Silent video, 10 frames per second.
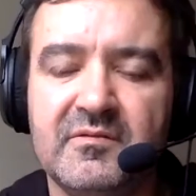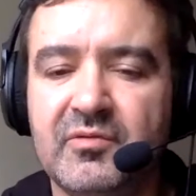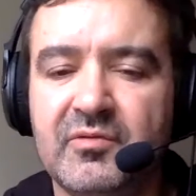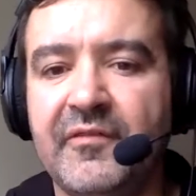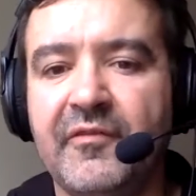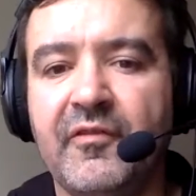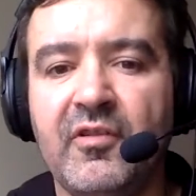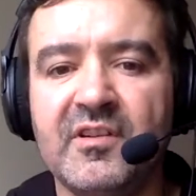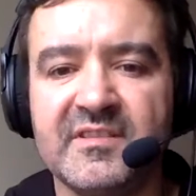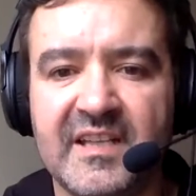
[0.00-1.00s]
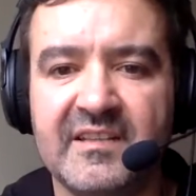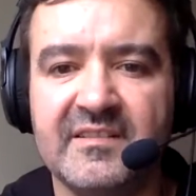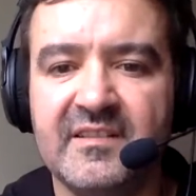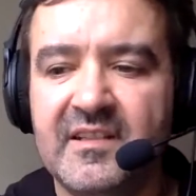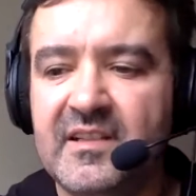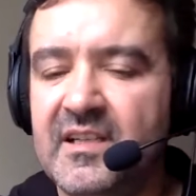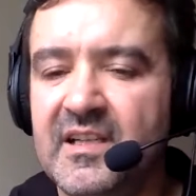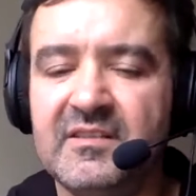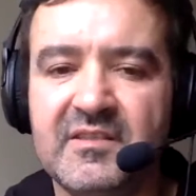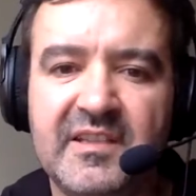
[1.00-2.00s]
enforce that,
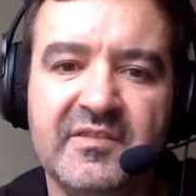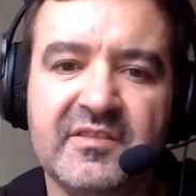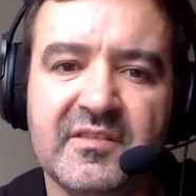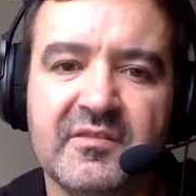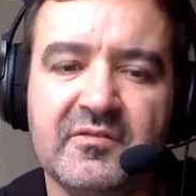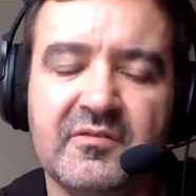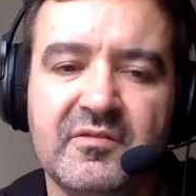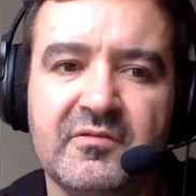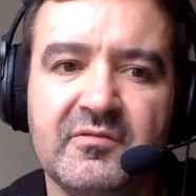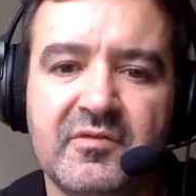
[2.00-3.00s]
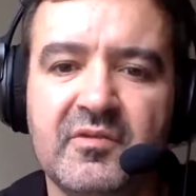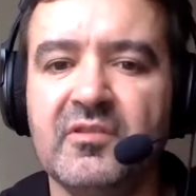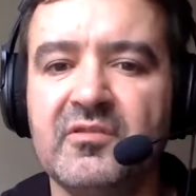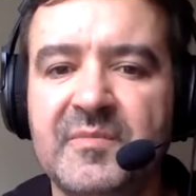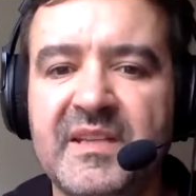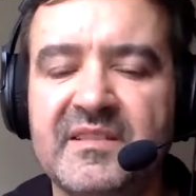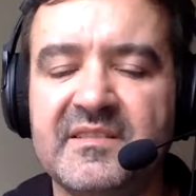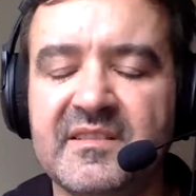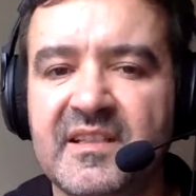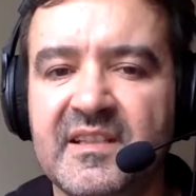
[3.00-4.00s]
and even to go to
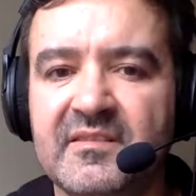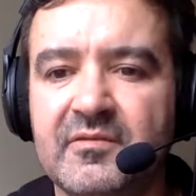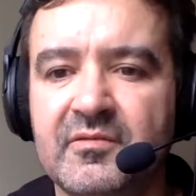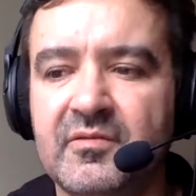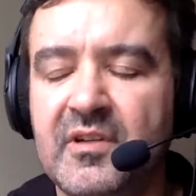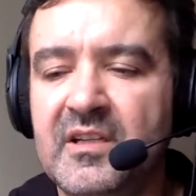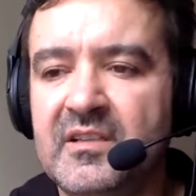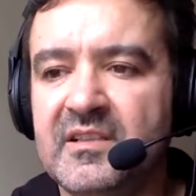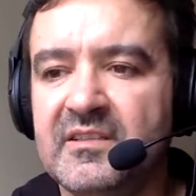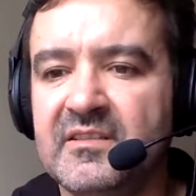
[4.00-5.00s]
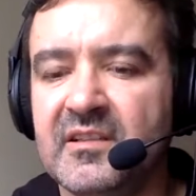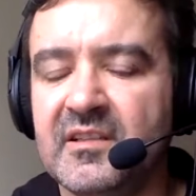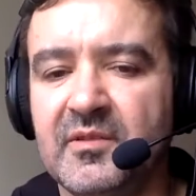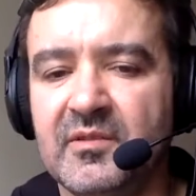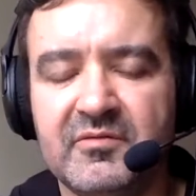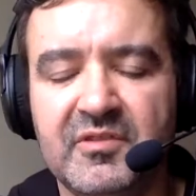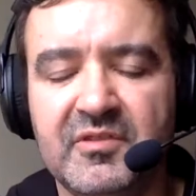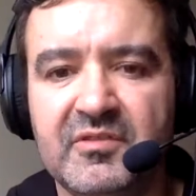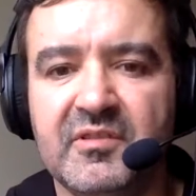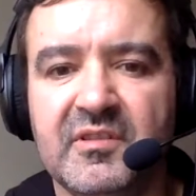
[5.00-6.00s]
business and tell them no,
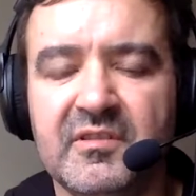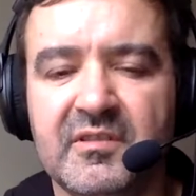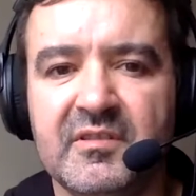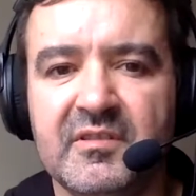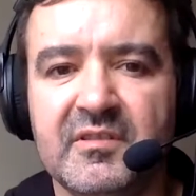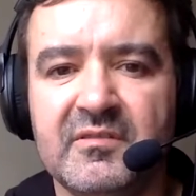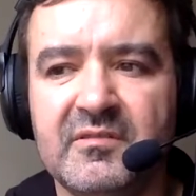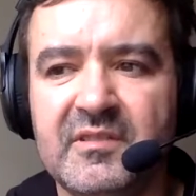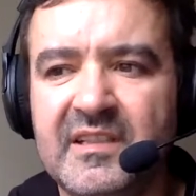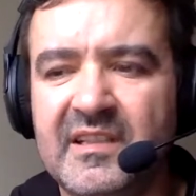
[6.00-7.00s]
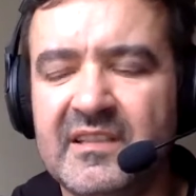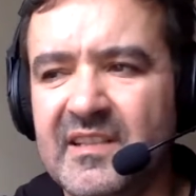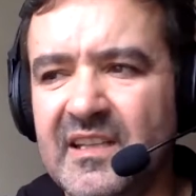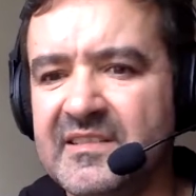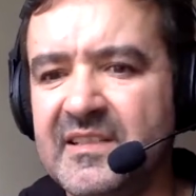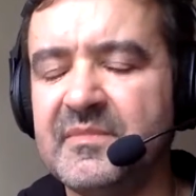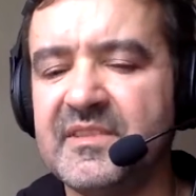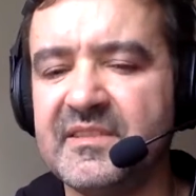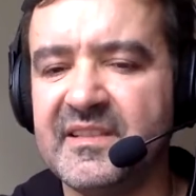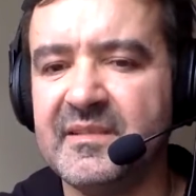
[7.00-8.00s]
and at some
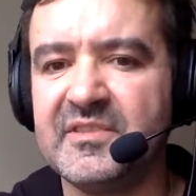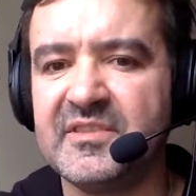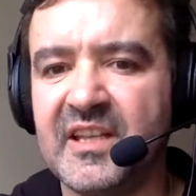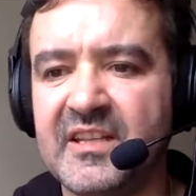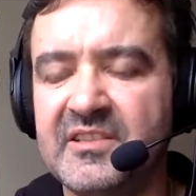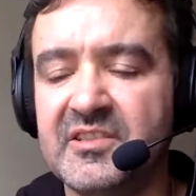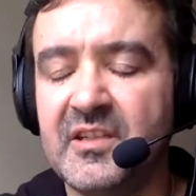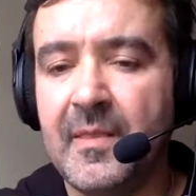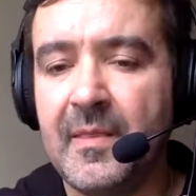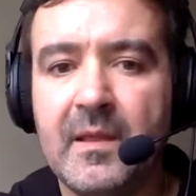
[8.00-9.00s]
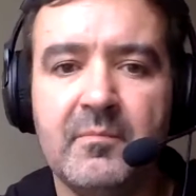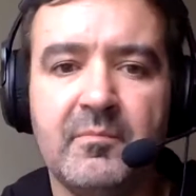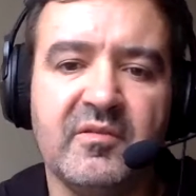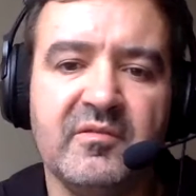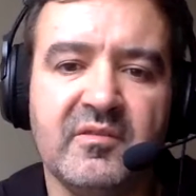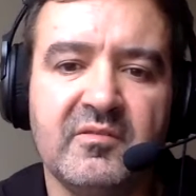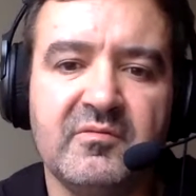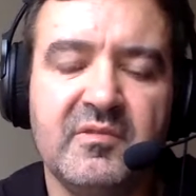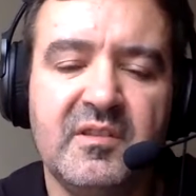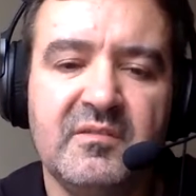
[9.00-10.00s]
stage, you know,
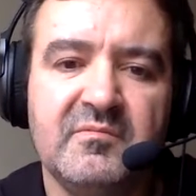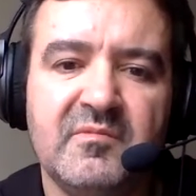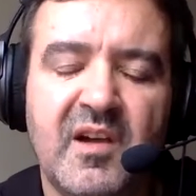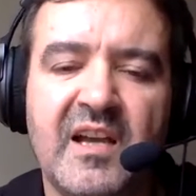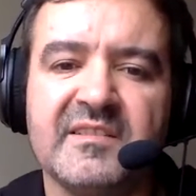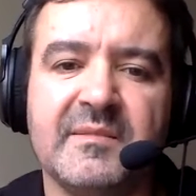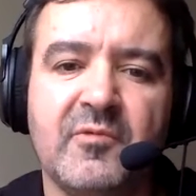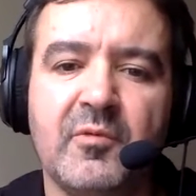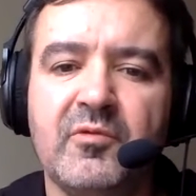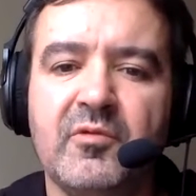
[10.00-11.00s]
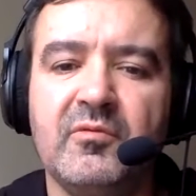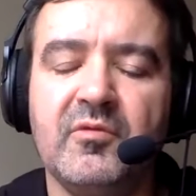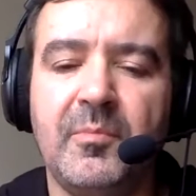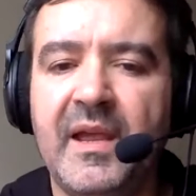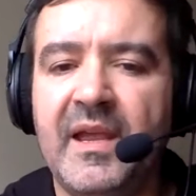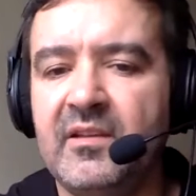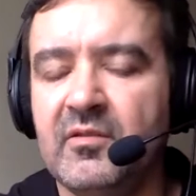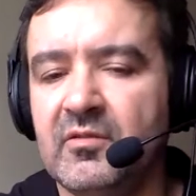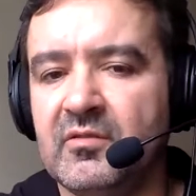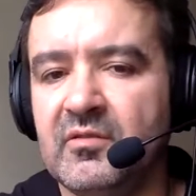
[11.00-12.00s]
ask them to pay
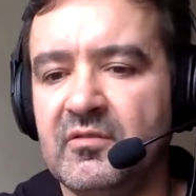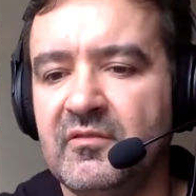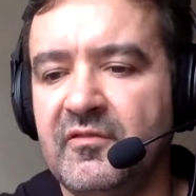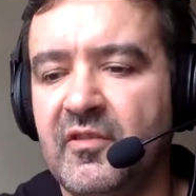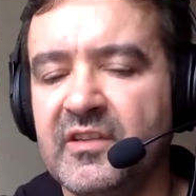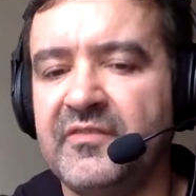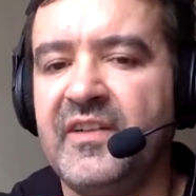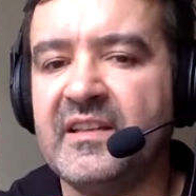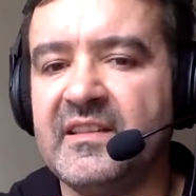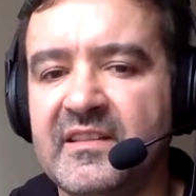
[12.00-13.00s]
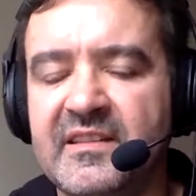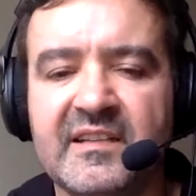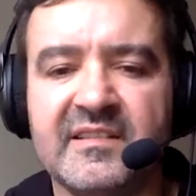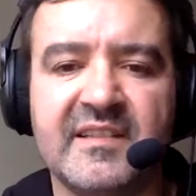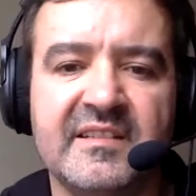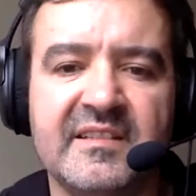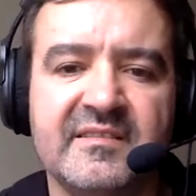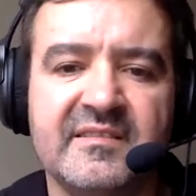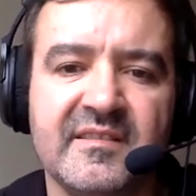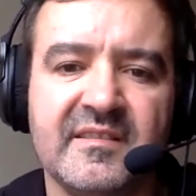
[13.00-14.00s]
or for the fact that their
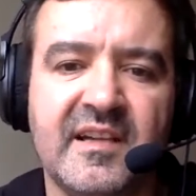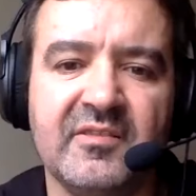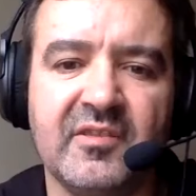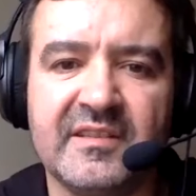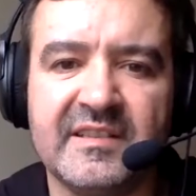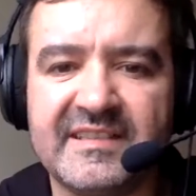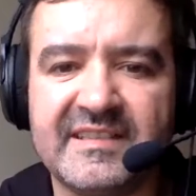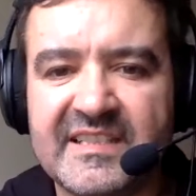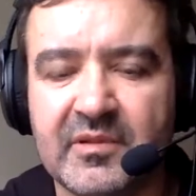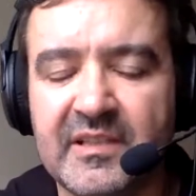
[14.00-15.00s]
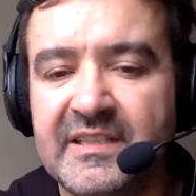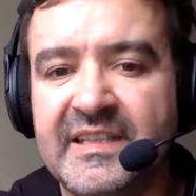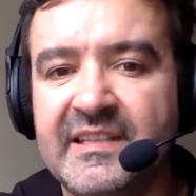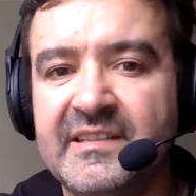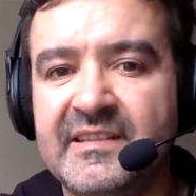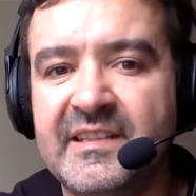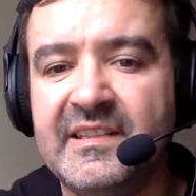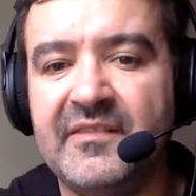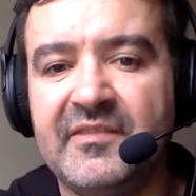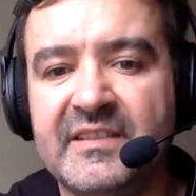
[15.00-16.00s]
sites are not accessible, and they
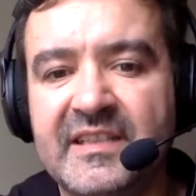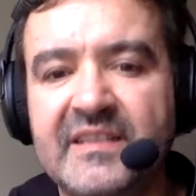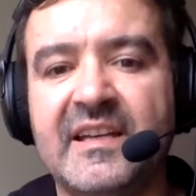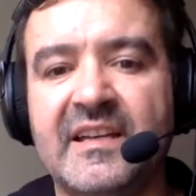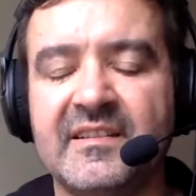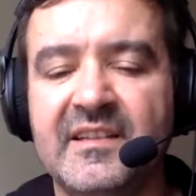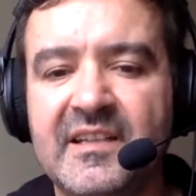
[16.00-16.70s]
never did that.